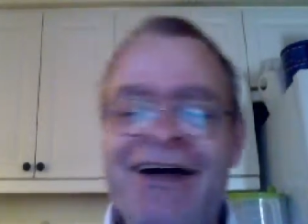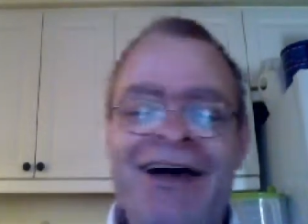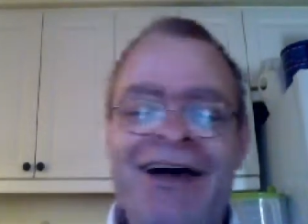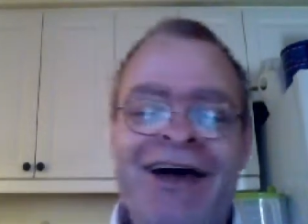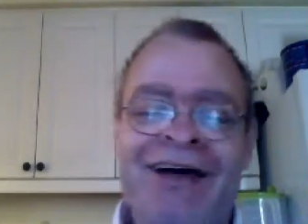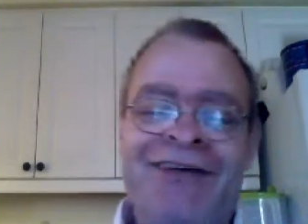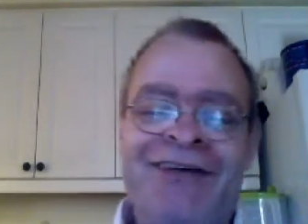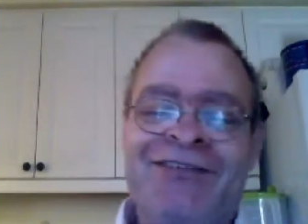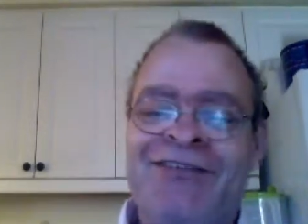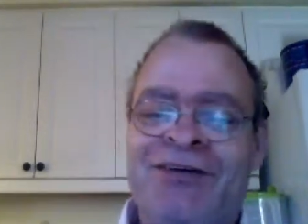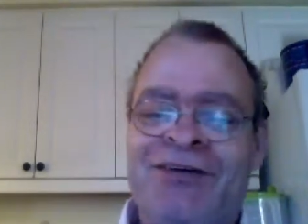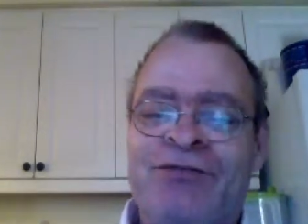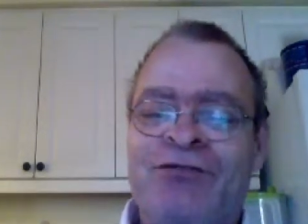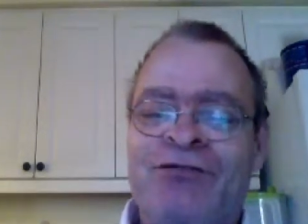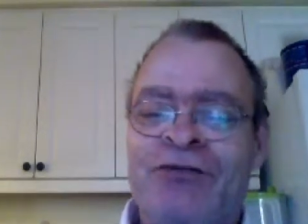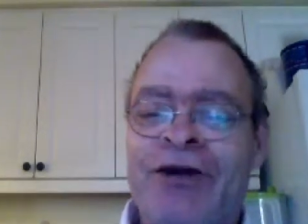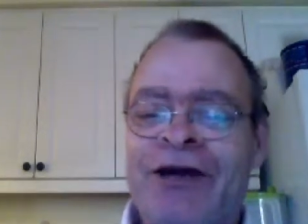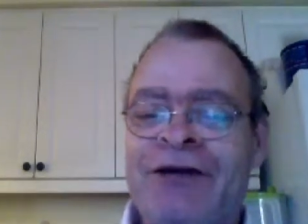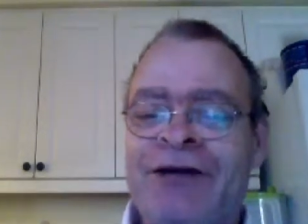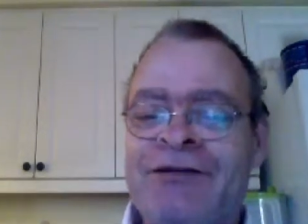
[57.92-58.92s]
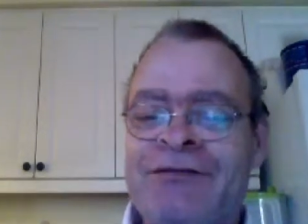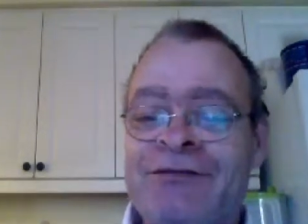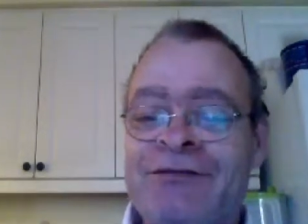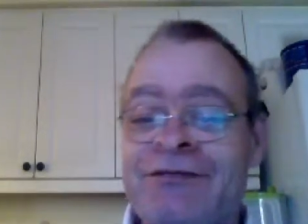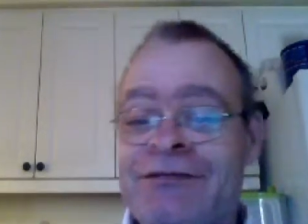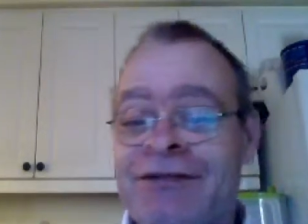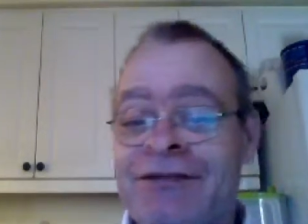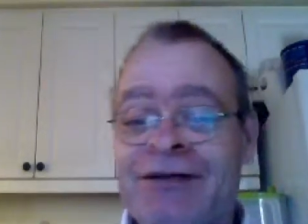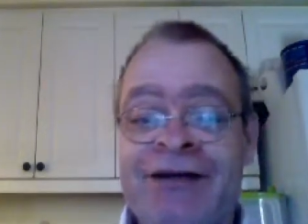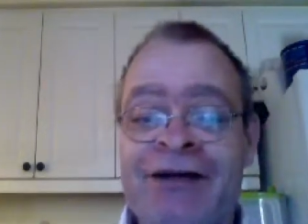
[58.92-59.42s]
As a friend
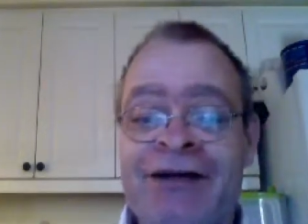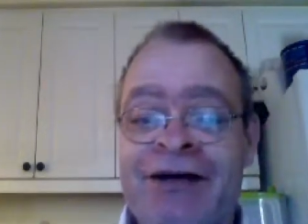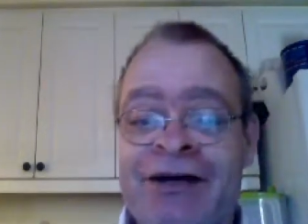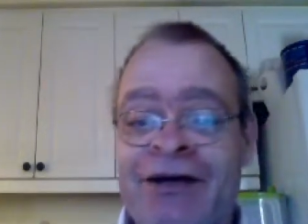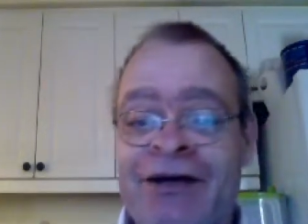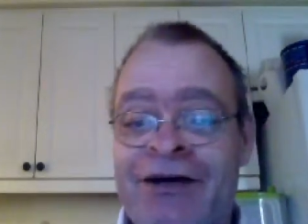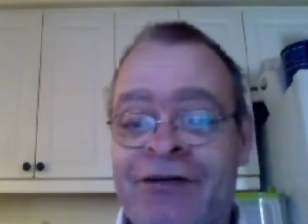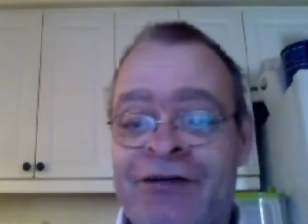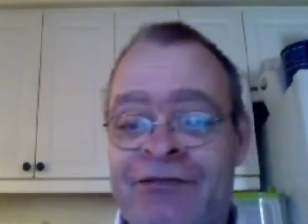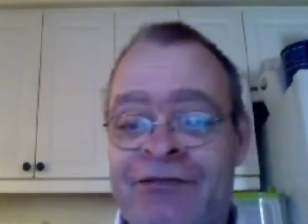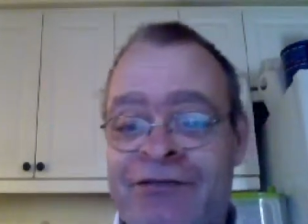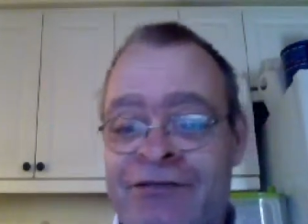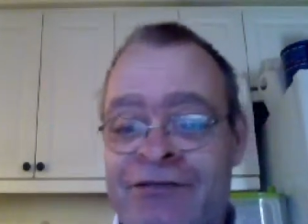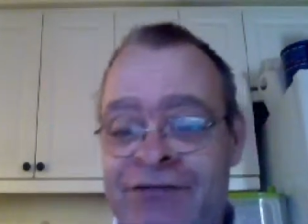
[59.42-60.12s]
of